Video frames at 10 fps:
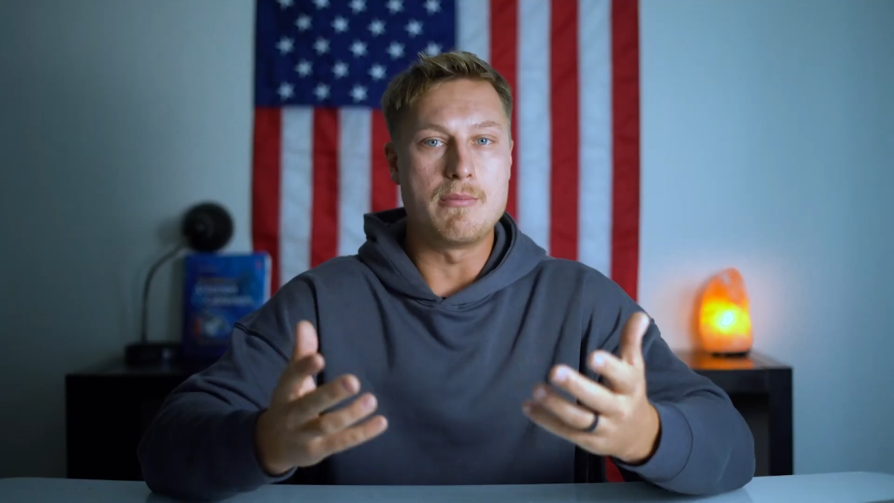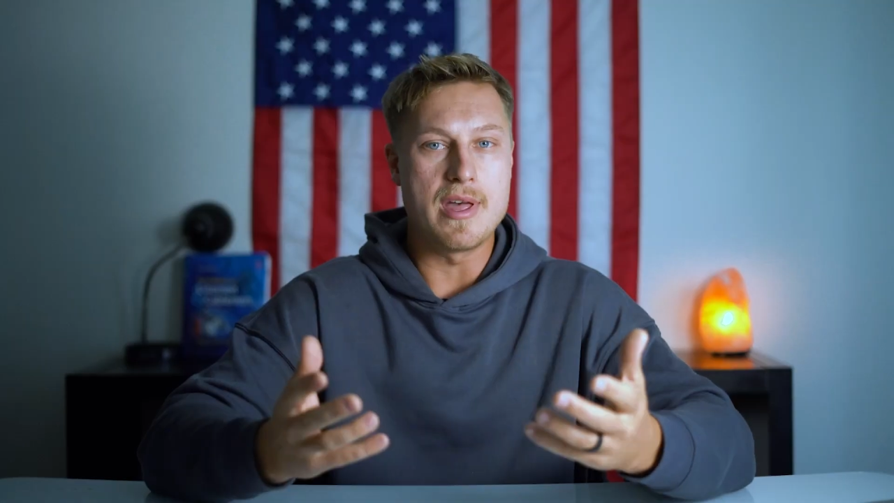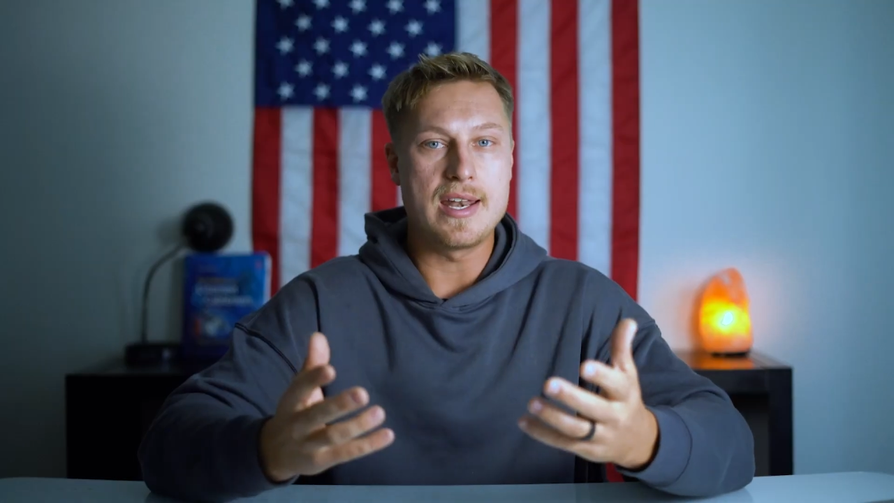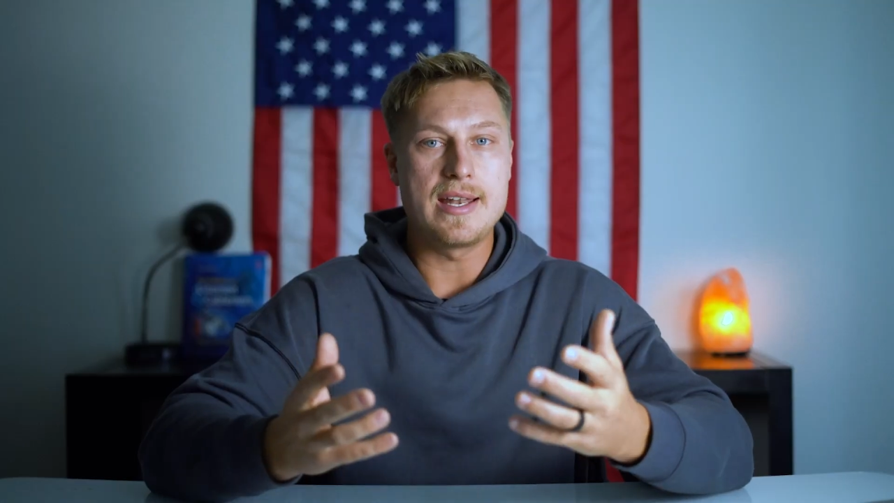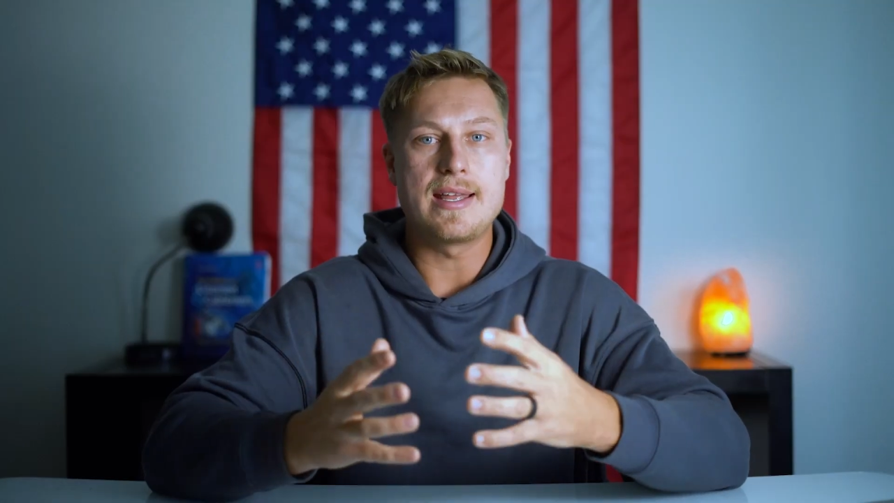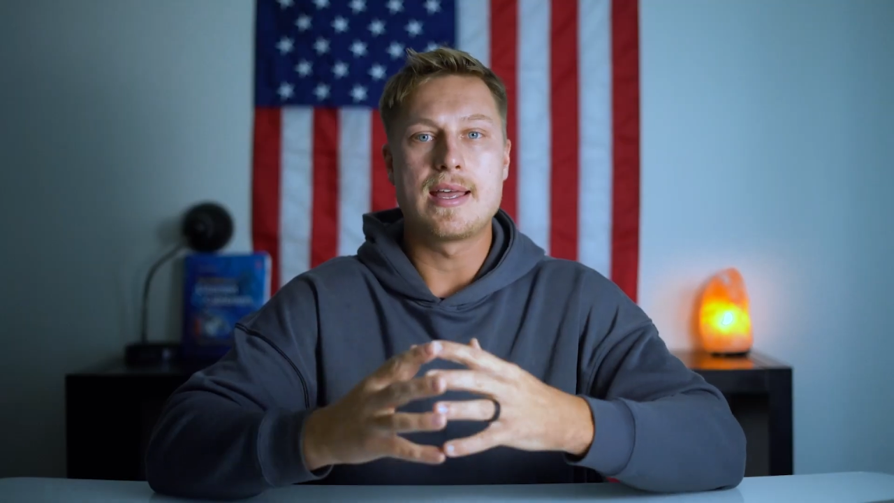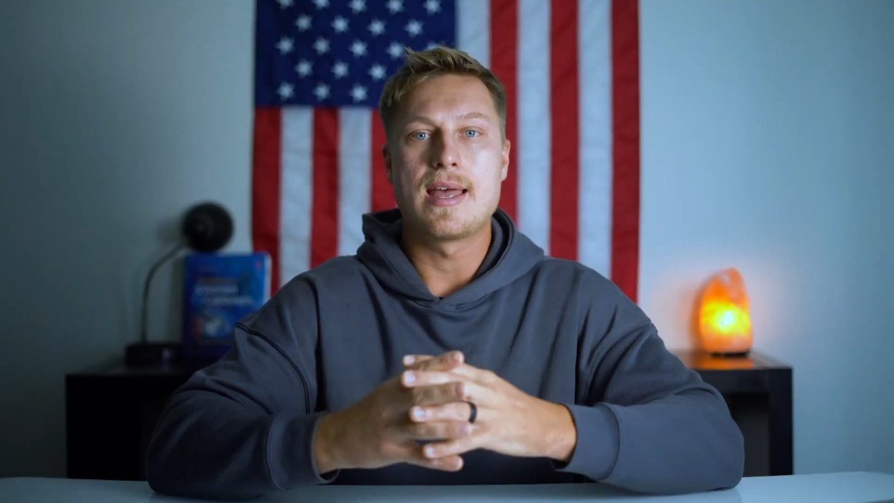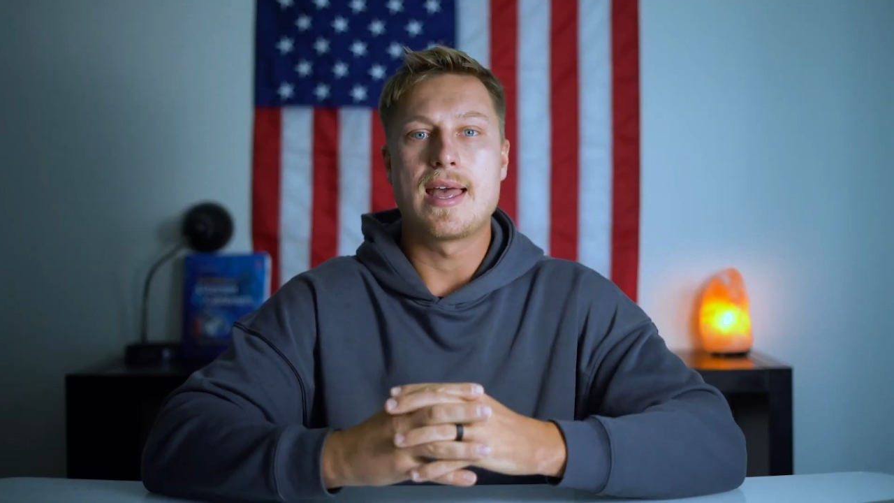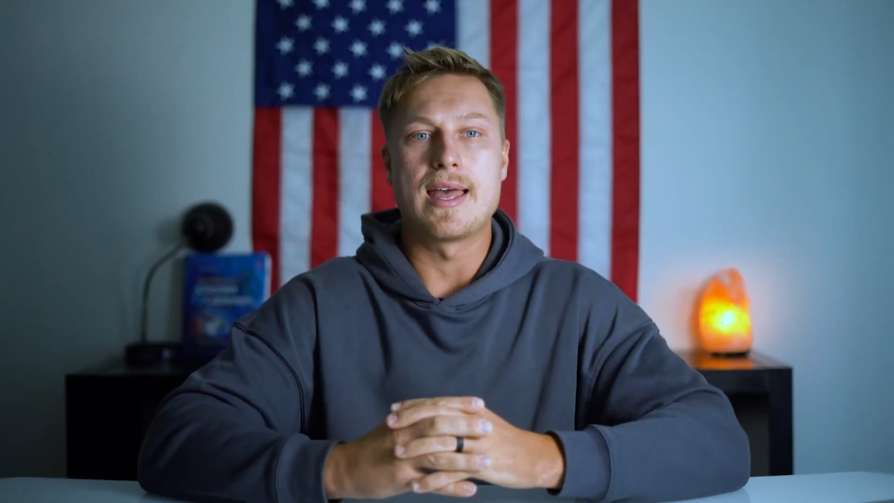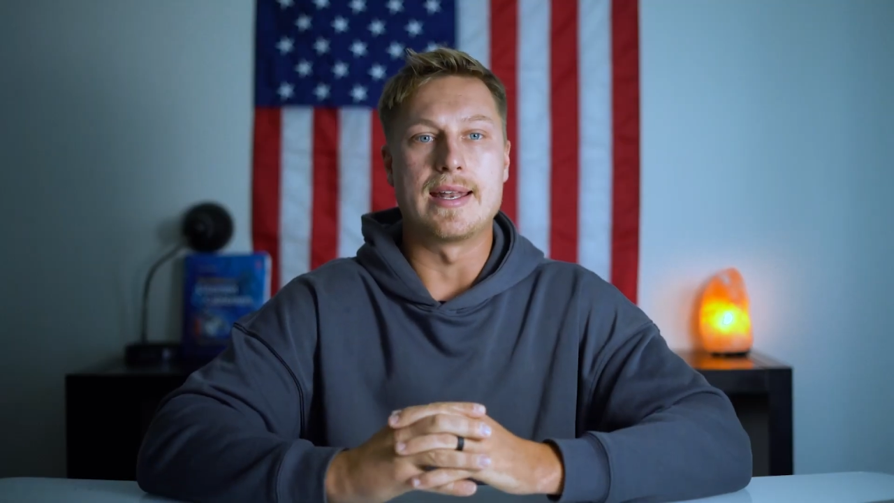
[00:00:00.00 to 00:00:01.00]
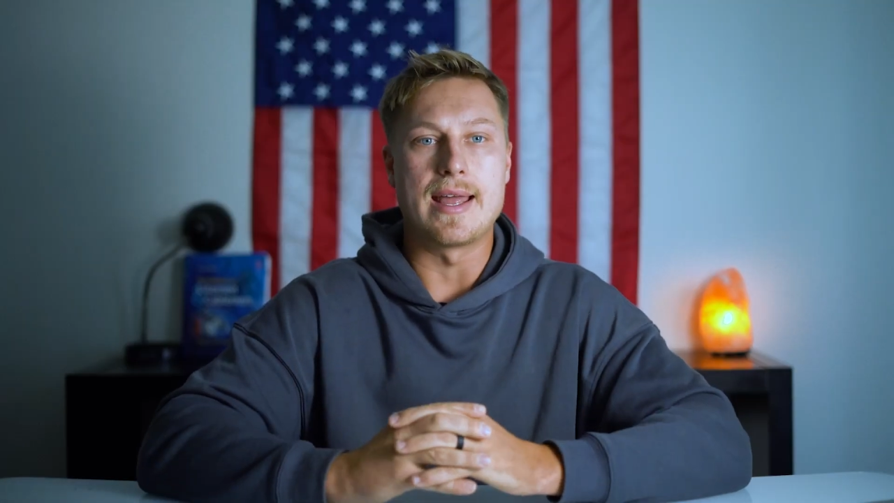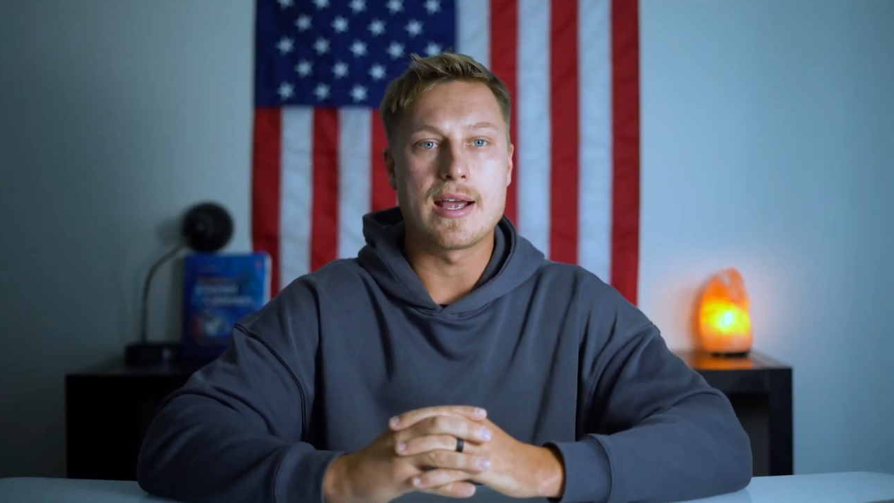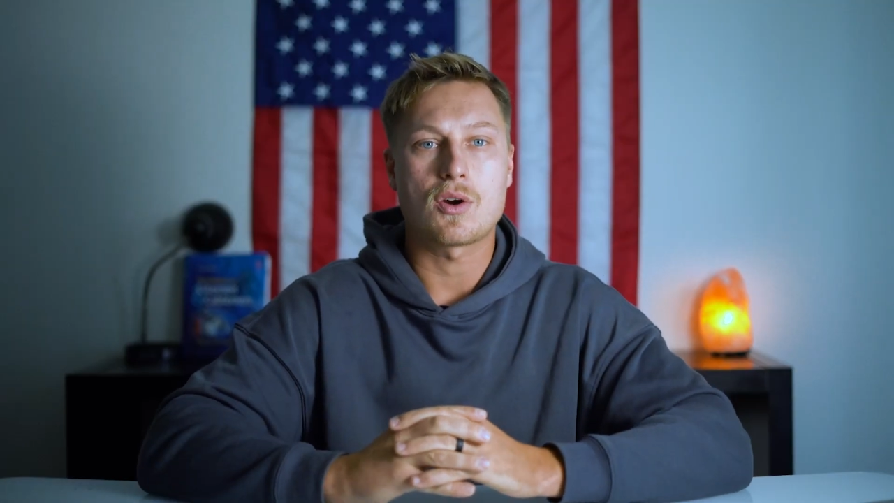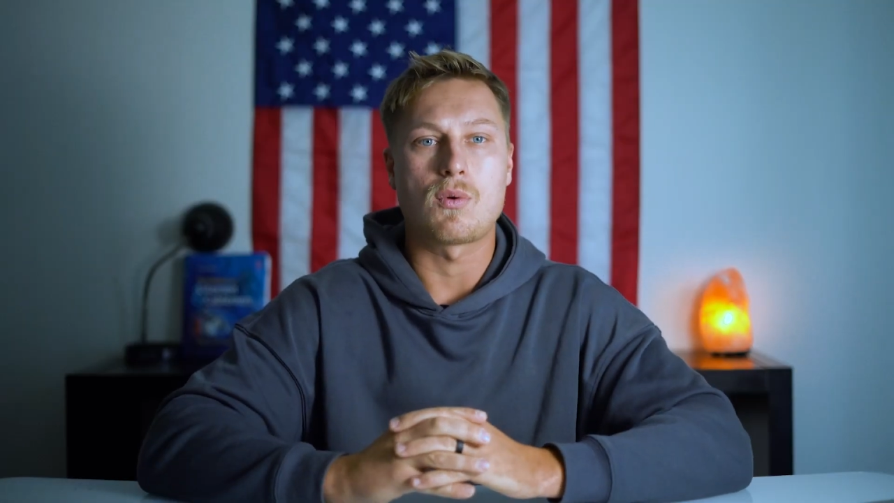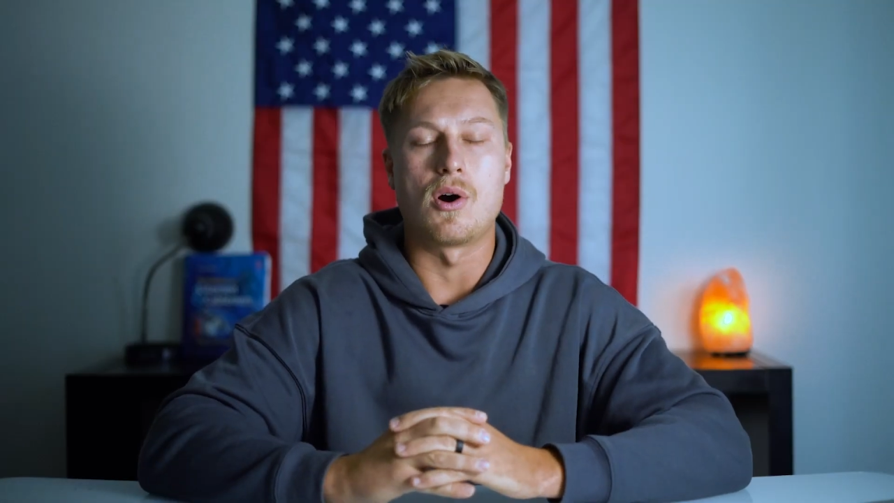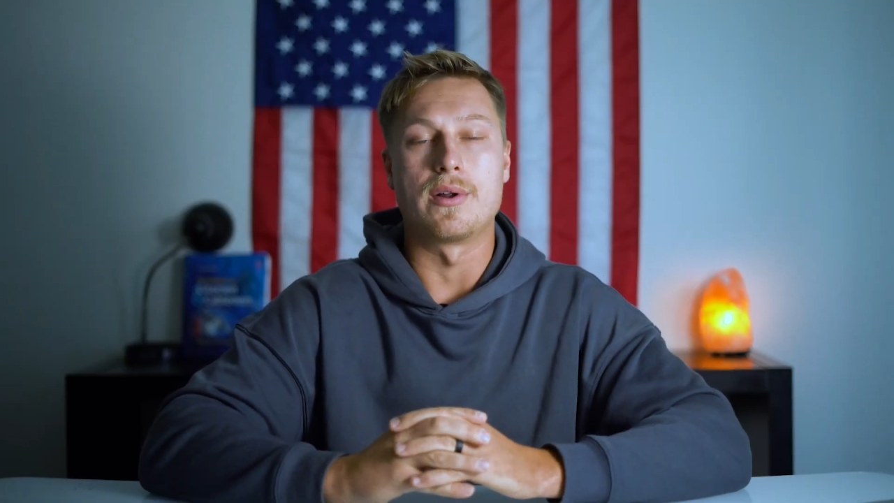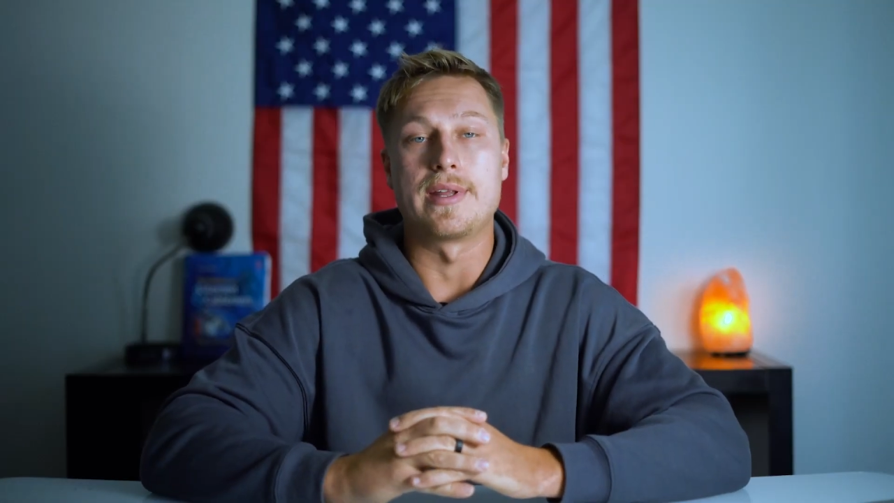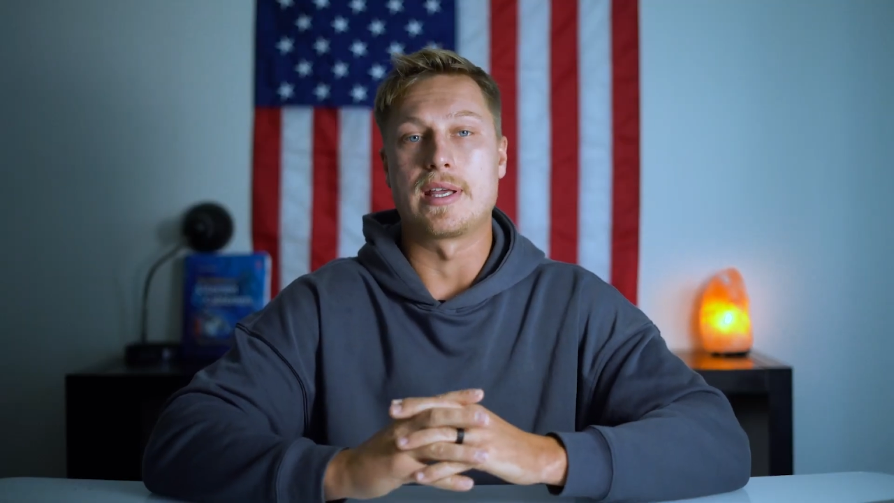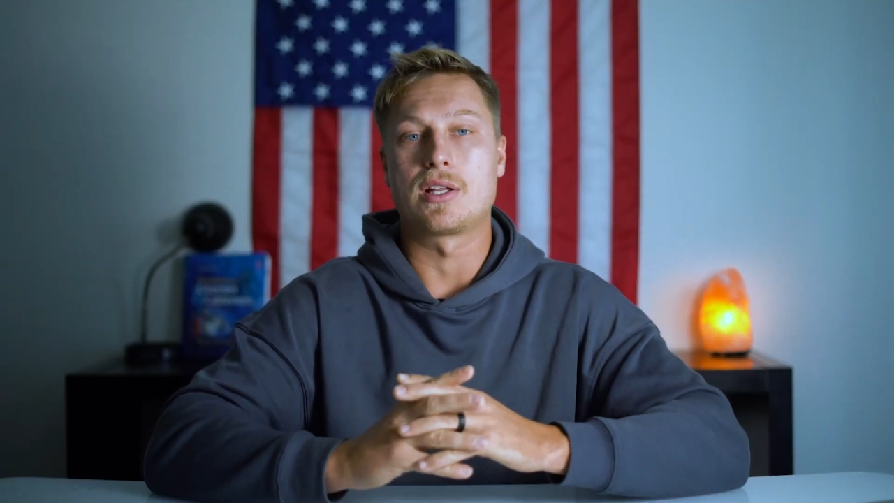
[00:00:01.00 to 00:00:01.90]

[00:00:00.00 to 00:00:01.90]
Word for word: humidity, and air quality,